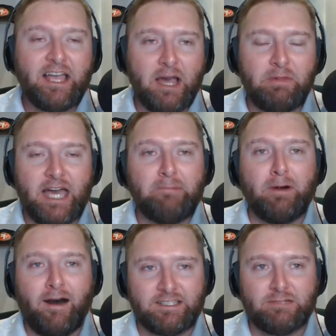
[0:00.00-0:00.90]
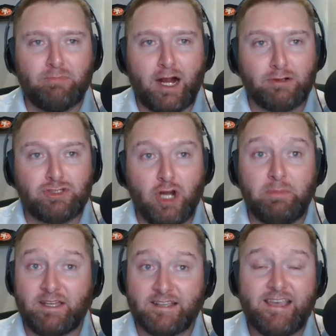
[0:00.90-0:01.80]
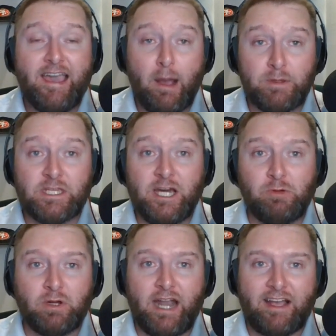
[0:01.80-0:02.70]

coming up on tomorrow's show because it was a good one.